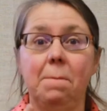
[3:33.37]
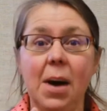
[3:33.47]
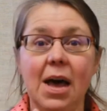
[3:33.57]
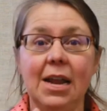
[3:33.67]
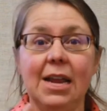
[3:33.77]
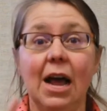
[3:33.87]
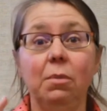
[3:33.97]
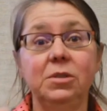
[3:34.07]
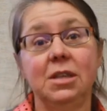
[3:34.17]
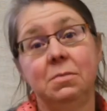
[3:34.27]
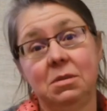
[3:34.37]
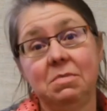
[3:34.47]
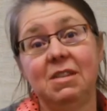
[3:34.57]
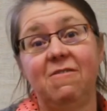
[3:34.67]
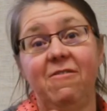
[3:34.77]
but it helps them to
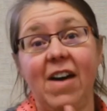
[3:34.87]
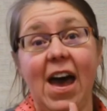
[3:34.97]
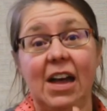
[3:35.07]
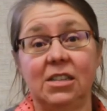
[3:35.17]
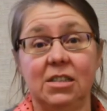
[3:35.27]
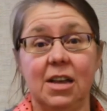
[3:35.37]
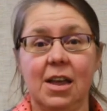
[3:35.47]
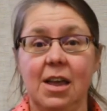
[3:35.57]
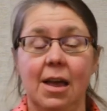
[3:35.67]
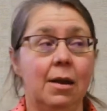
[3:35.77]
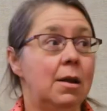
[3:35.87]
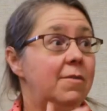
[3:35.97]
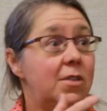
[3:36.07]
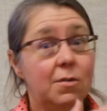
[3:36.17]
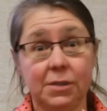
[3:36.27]
be fast. And
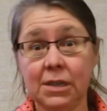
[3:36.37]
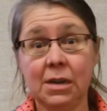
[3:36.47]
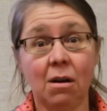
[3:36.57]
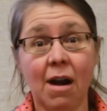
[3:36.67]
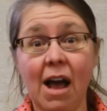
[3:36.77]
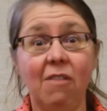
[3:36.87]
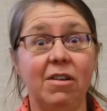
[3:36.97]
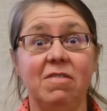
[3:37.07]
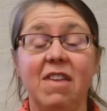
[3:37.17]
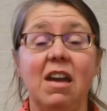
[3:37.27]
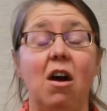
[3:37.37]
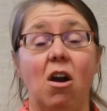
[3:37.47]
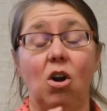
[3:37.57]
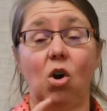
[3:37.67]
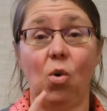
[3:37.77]
if you've seen our alevin, they
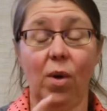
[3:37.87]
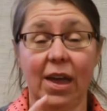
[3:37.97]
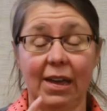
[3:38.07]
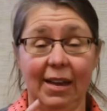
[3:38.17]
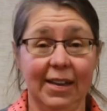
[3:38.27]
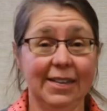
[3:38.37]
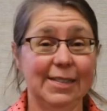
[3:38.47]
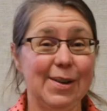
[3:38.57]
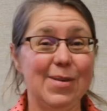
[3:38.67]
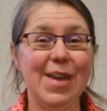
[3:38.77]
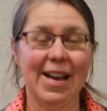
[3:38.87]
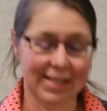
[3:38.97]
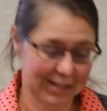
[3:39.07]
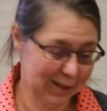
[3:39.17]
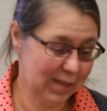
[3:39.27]
are quick. So yeah,
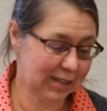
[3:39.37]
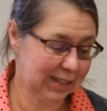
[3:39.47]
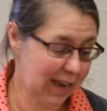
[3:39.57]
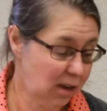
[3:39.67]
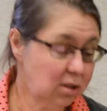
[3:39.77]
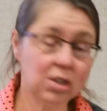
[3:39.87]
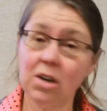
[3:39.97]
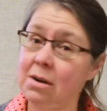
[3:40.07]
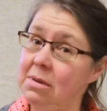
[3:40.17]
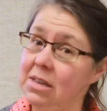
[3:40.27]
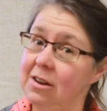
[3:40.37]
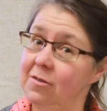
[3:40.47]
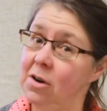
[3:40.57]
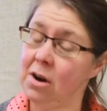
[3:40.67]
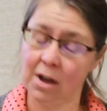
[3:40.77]
so the scales are gonna be
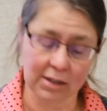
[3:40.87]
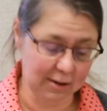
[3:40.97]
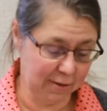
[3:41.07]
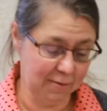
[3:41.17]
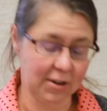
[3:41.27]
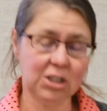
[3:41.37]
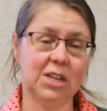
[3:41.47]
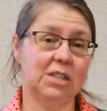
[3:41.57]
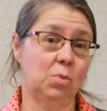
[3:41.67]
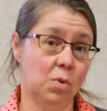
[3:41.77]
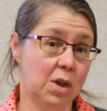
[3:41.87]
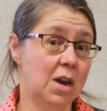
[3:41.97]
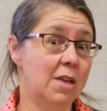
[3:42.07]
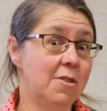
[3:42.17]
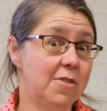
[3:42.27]
different on different fish. That's
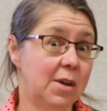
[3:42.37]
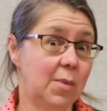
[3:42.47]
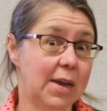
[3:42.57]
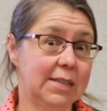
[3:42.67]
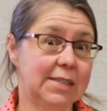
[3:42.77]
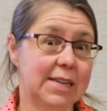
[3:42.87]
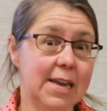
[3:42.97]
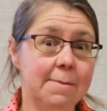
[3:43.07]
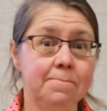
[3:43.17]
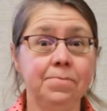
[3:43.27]
another thing we can see.